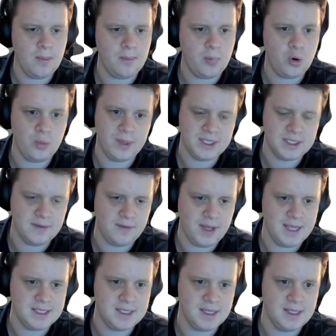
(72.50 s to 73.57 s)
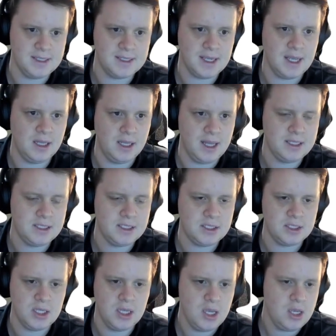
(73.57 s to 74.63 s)
permissive license
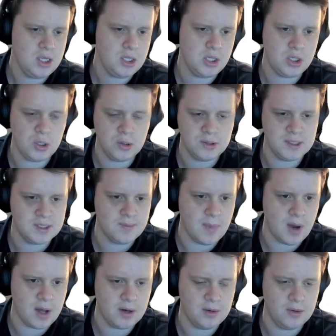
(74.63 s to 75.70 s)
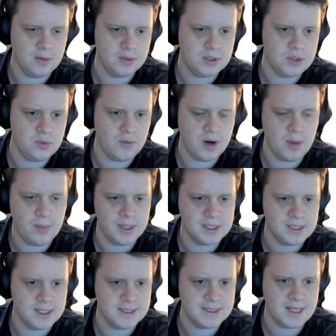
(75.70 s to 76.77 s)
unless you use this model to run a
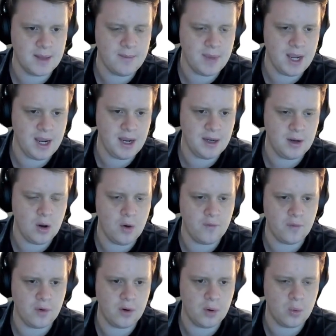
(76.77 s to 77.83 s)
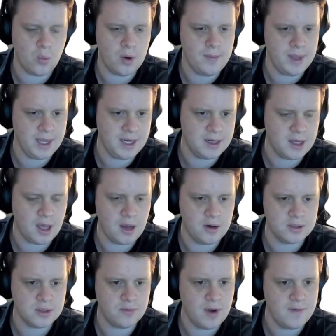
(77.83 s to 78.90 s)
business that made over $1 million
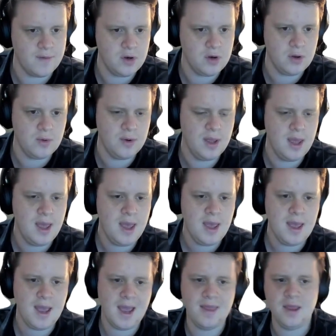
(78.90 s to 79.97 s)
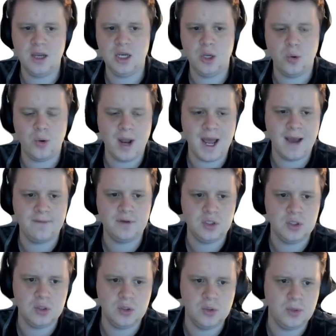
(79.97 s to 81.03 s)
in revenue, and then you would have
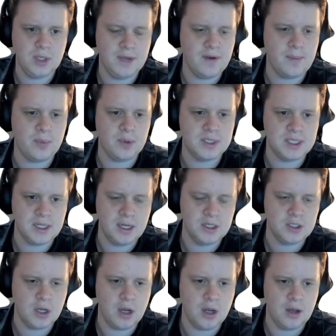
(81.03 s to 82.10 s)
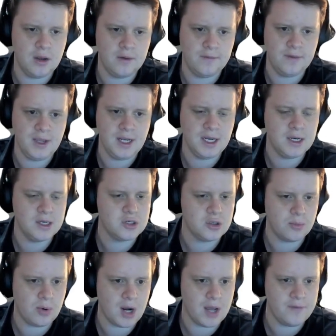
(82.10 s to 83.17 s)
to give a percentage of any additional
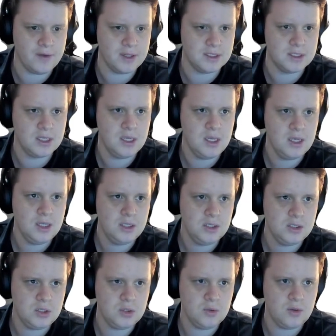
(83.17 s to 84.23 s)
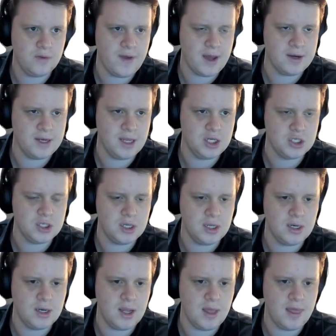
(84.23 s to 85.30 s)
profits to the
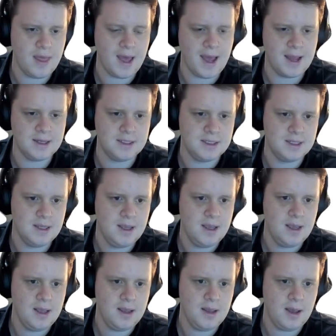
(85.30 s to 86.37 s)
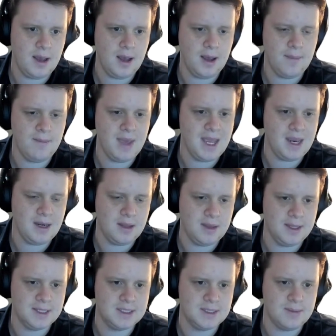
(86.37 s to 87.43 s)
foundation that made
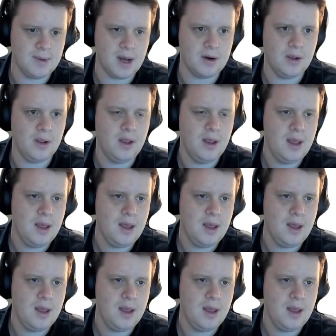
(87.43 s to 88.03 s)
this model.